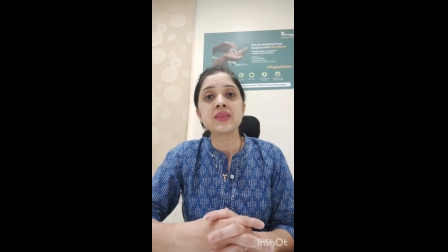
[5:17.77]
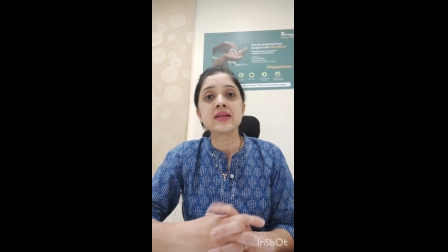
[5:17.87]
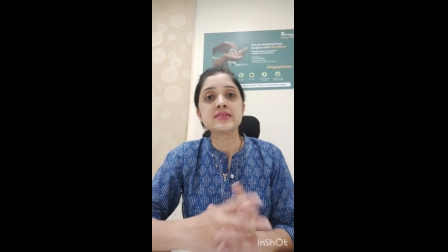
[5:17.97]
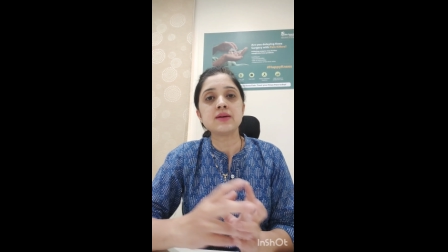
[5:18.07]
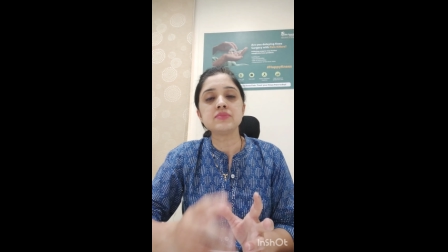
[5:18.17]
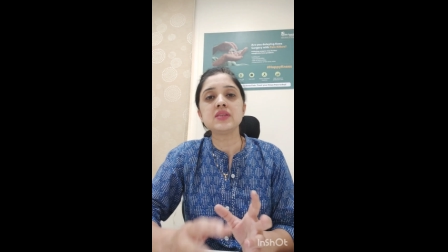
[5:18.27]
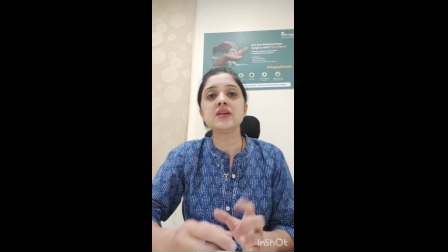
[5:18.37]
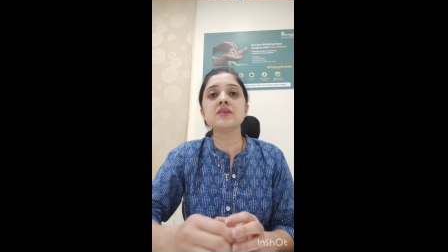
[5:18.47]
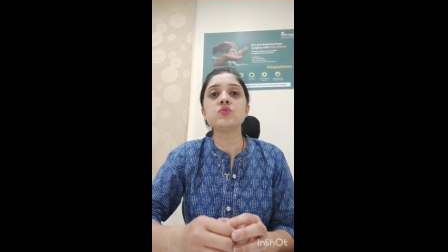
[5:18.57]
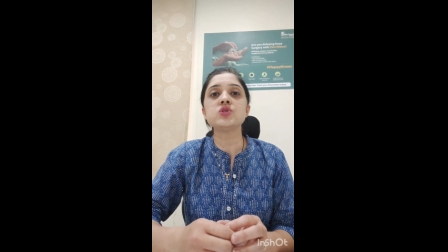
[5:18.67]

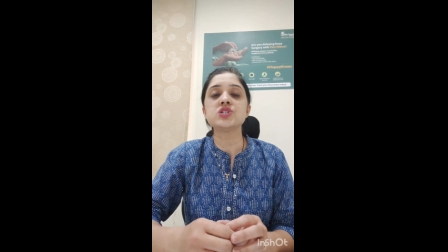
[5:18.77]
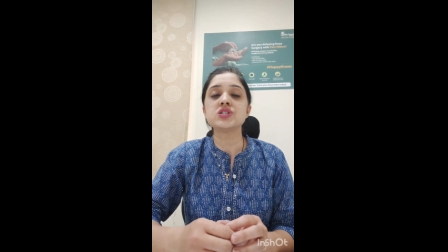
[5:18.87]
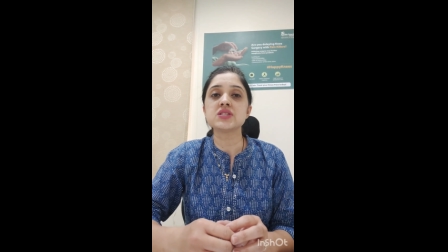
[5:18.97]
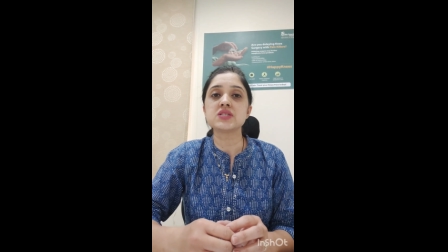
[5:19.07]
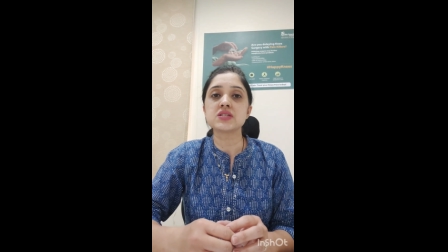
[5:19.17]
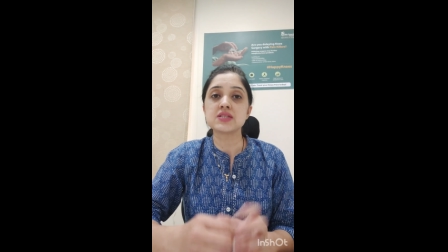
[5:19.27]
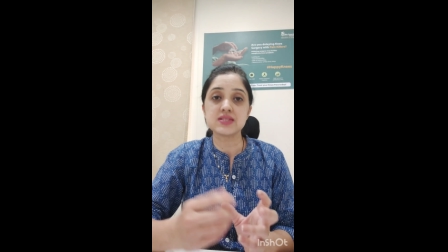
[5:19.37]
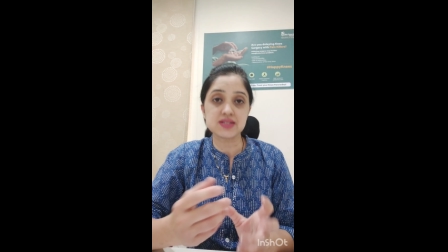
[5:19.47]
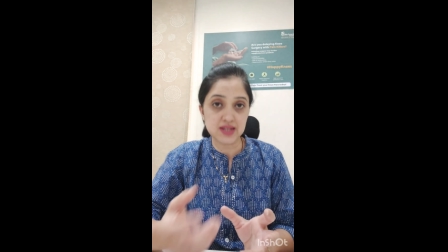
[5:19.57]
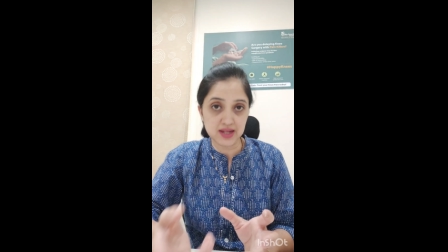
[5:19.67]
Something which is
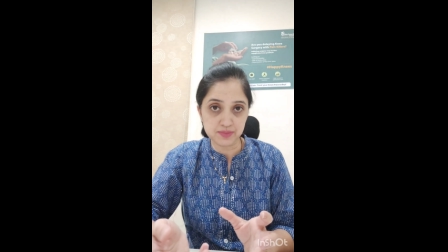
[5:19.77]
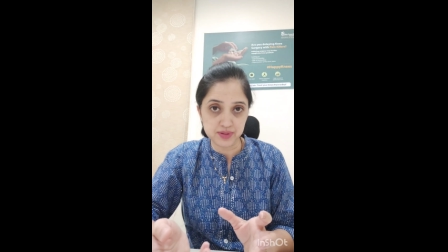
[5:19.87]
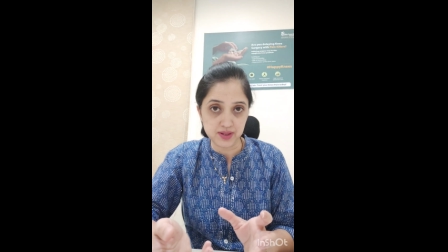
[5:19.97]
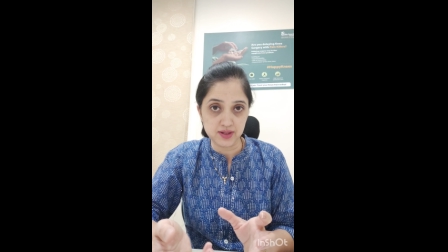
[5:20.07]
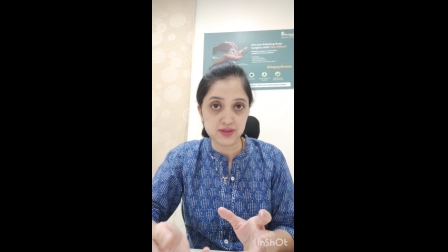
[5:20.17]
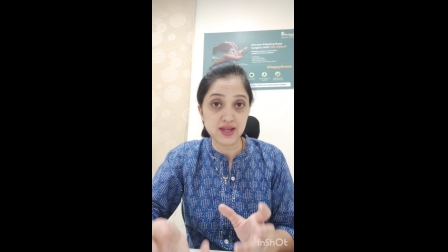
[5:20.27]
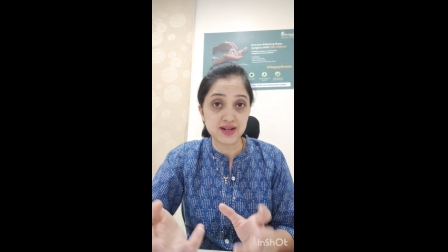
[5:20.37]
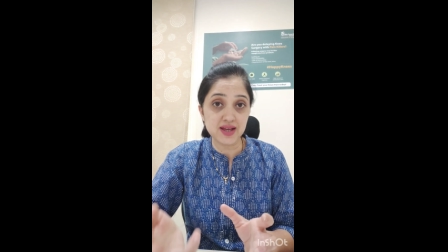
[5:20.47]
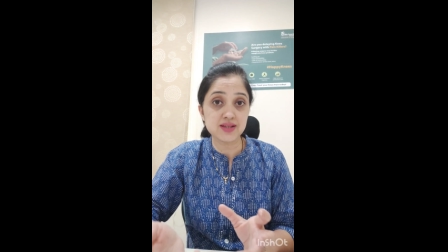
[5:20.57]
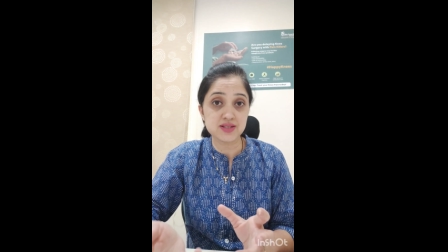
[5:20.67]
sustainable,
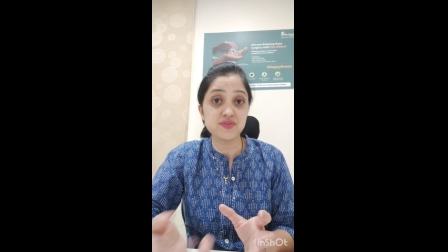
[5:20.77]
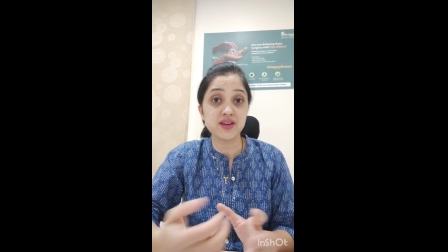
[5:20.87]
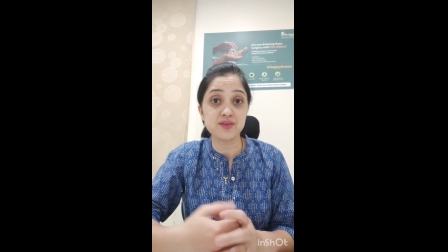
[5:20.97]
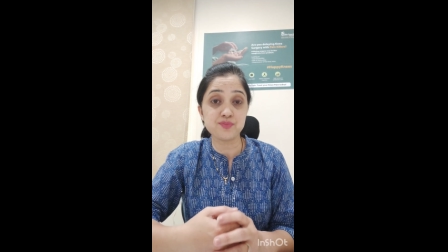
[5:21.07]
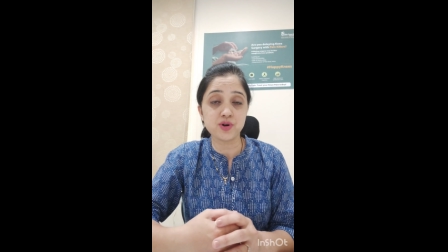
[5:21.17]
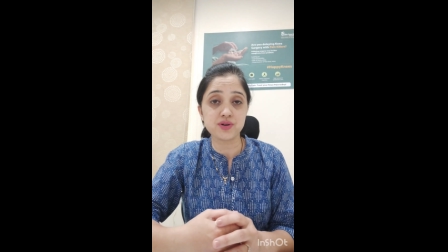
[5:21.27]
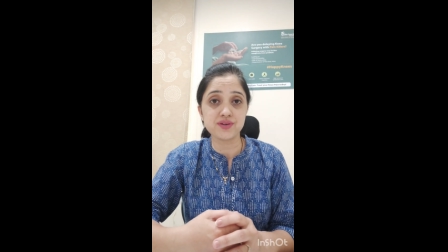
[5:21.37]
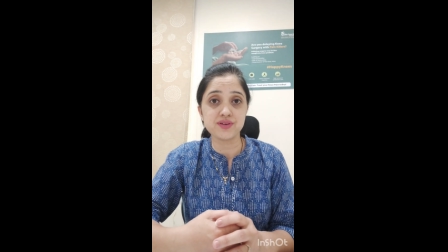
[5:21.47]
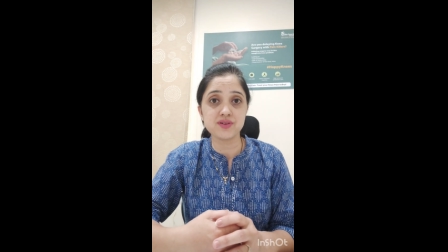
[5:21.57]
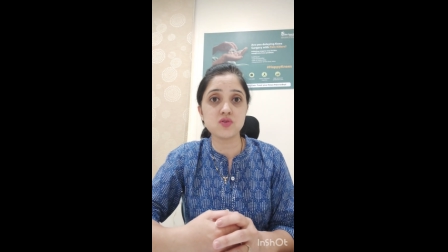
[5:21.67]
that is very
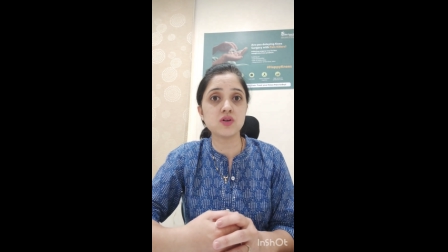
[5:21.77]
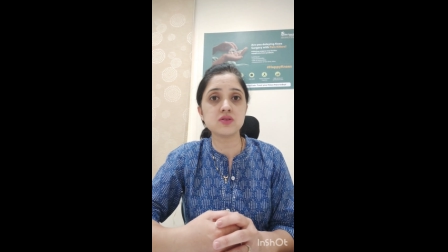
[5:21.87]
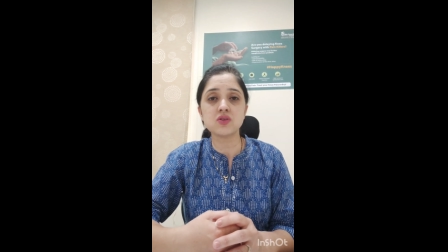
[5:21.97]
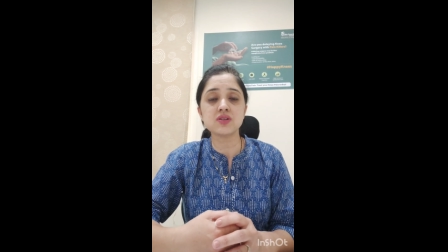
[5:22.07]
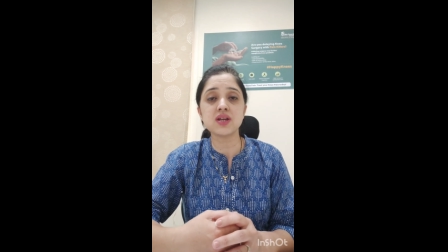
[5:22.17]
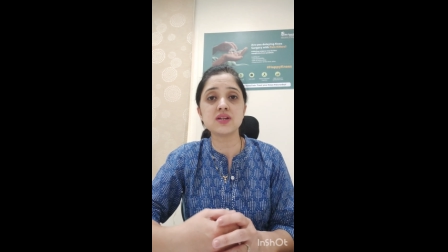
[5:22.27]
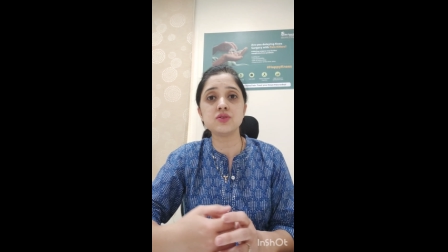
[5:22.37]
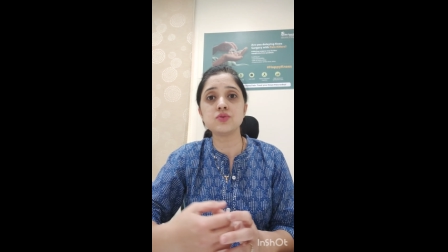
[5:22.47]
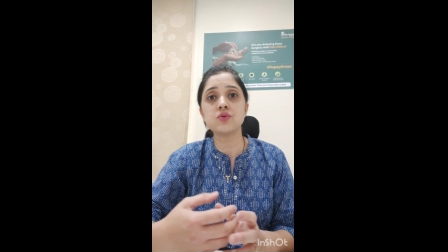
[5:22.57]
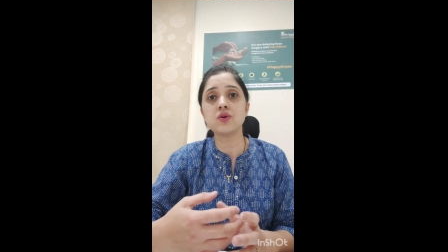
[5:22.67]
important. Not that
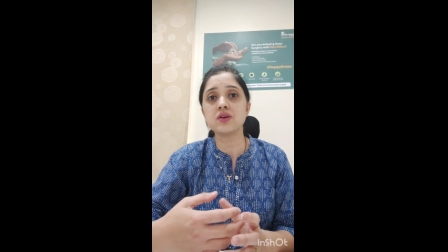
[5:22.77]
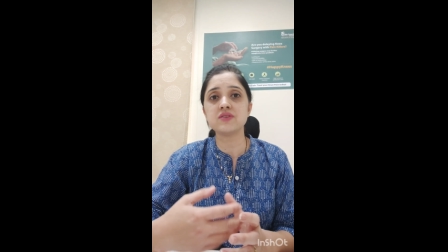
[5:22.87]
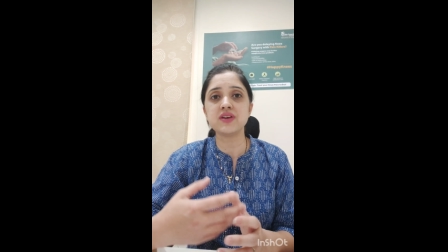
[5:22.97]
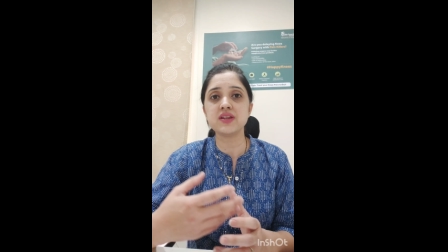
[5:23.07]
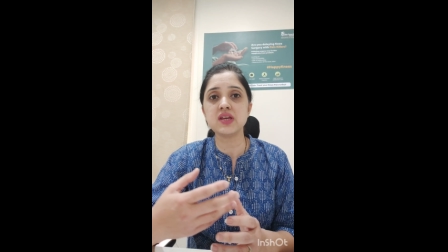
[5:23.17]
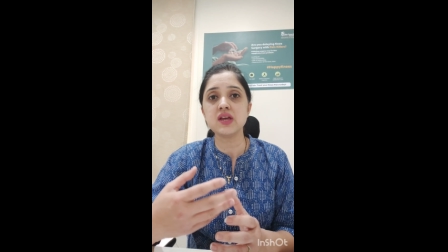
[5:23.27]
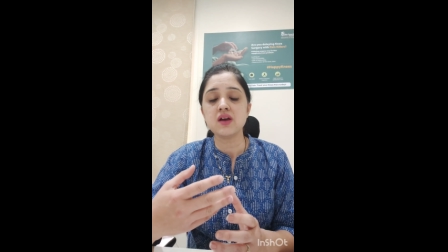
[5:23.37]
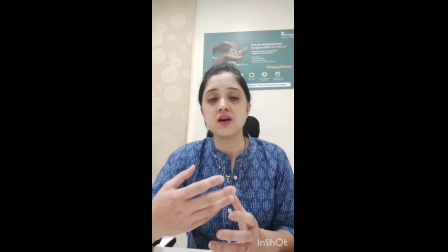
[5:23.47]
you go on a very